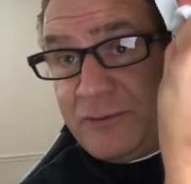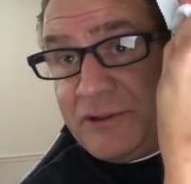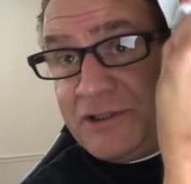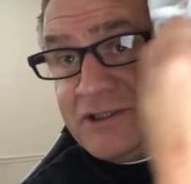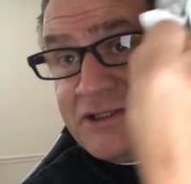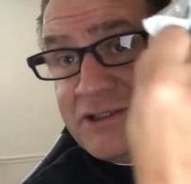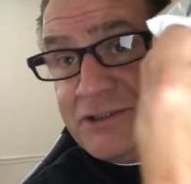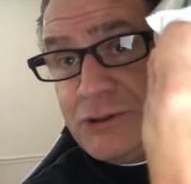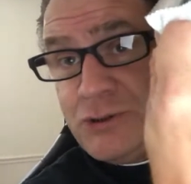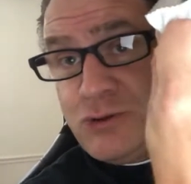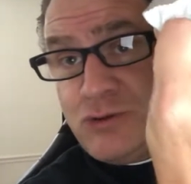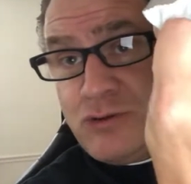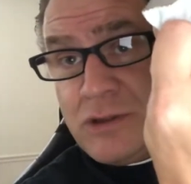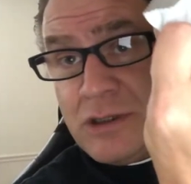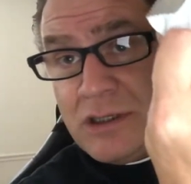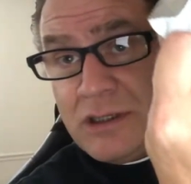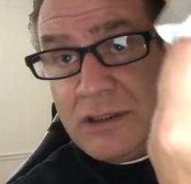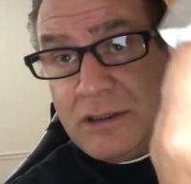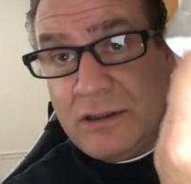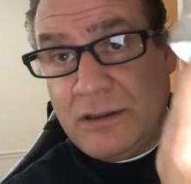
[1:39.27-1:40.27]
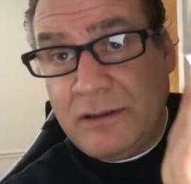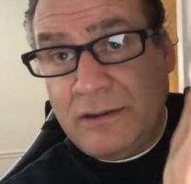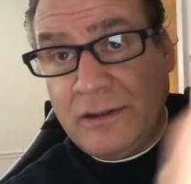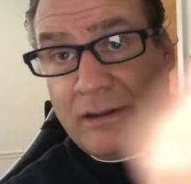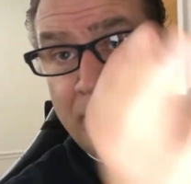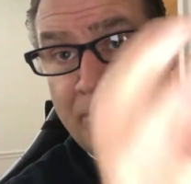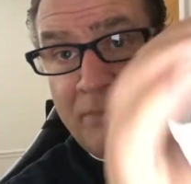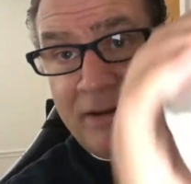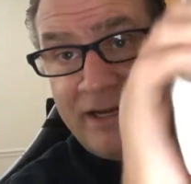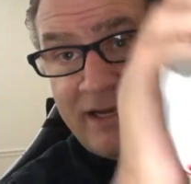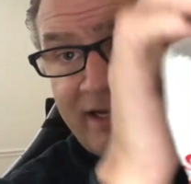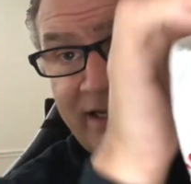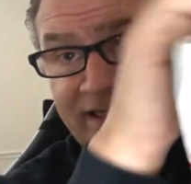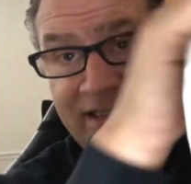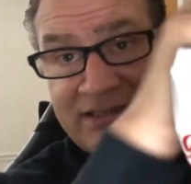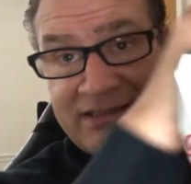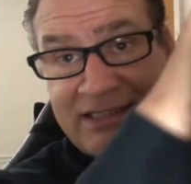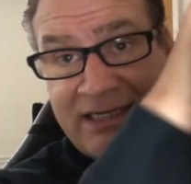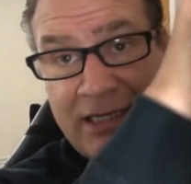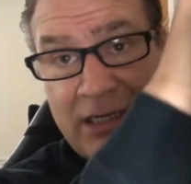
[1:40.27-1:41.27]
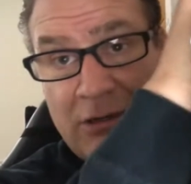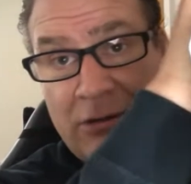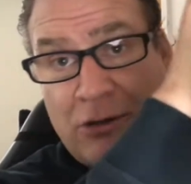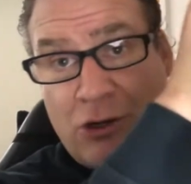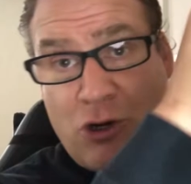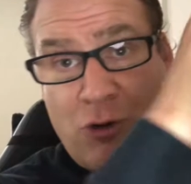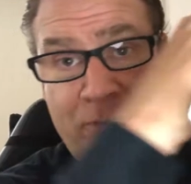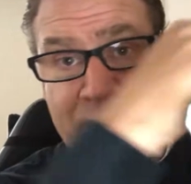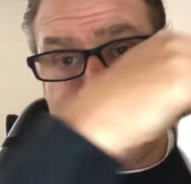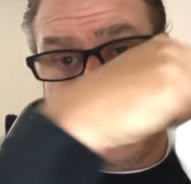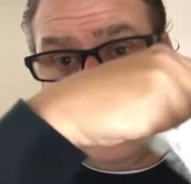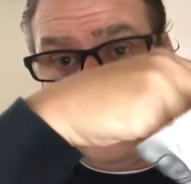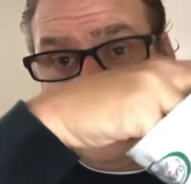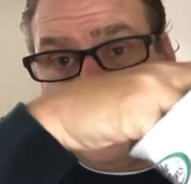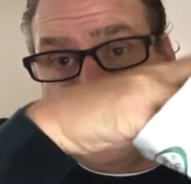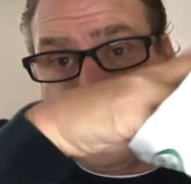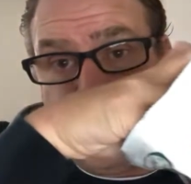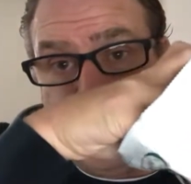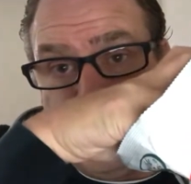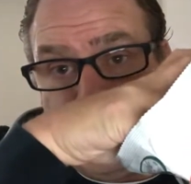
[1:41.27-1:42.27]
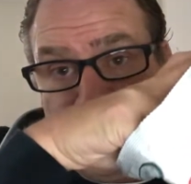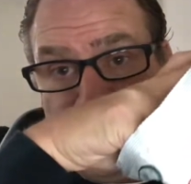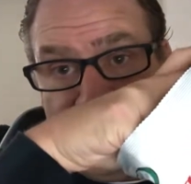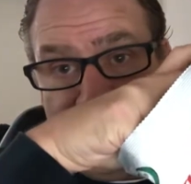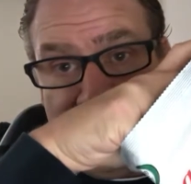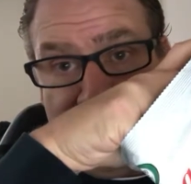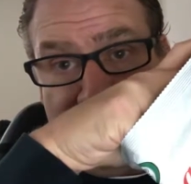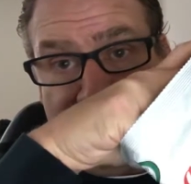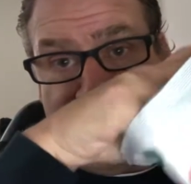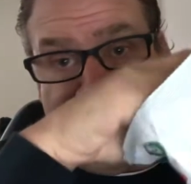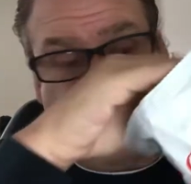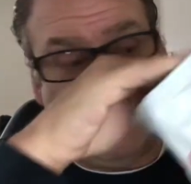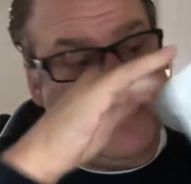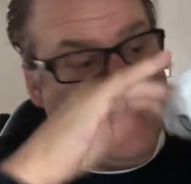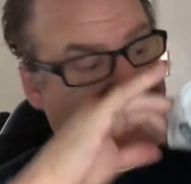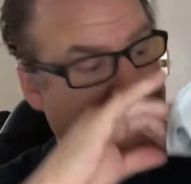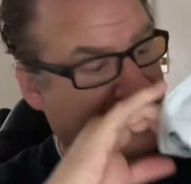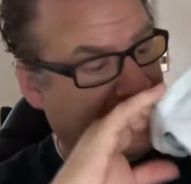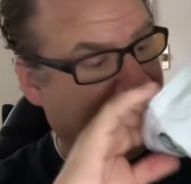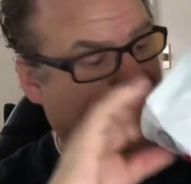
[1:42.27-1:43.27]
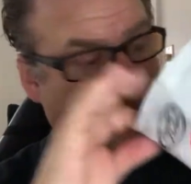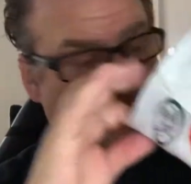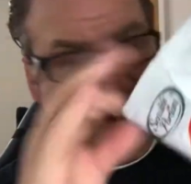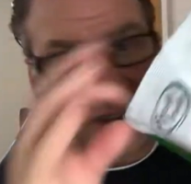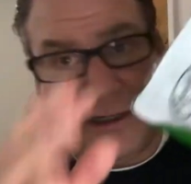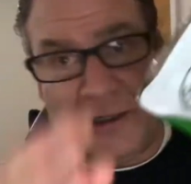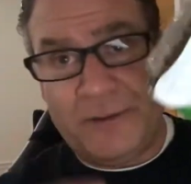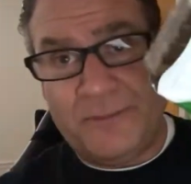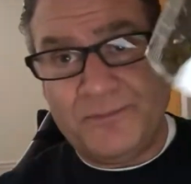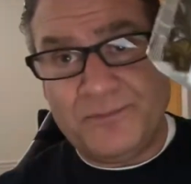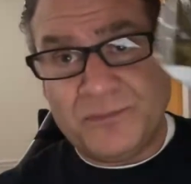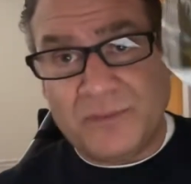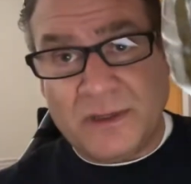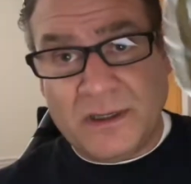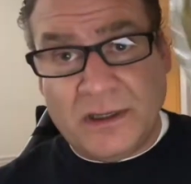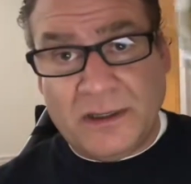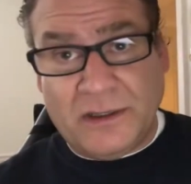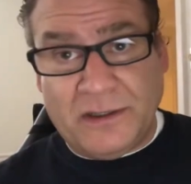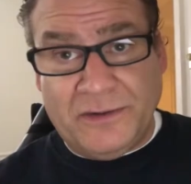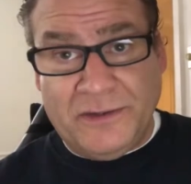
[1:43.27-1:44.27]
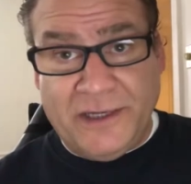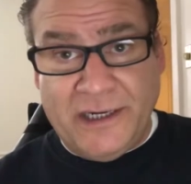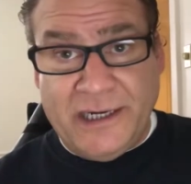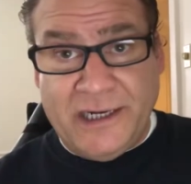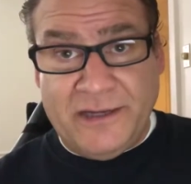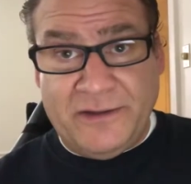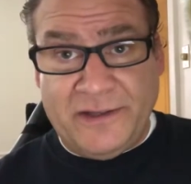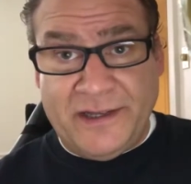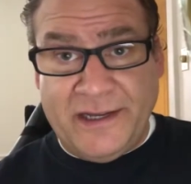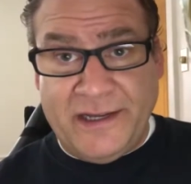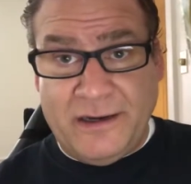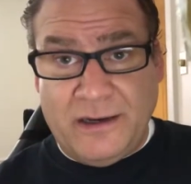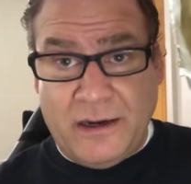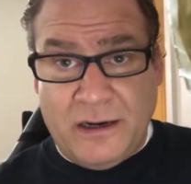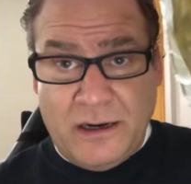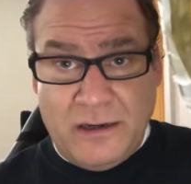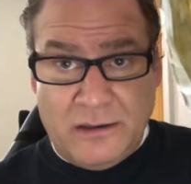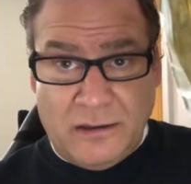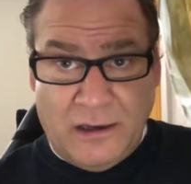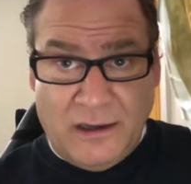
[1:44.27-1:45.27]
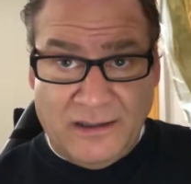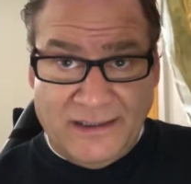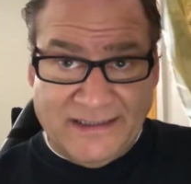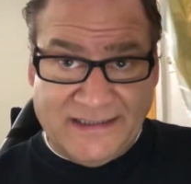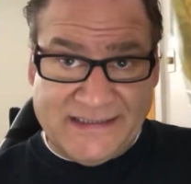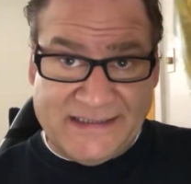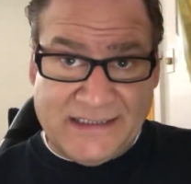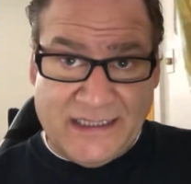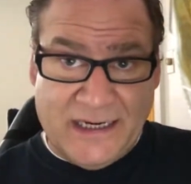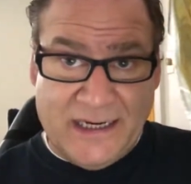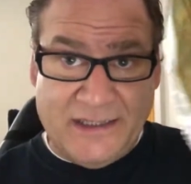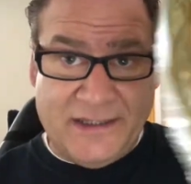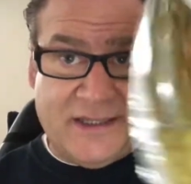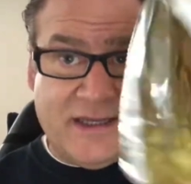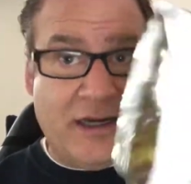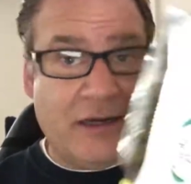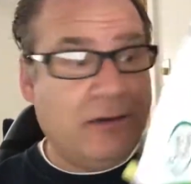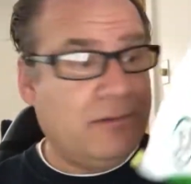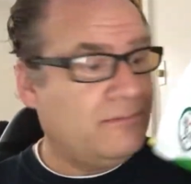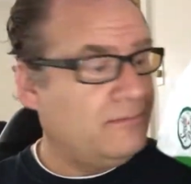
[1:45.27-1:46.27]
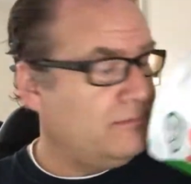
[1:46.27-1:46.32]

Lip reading: ado, the bag is now open. Pop that thing up there. There they are, all inside there.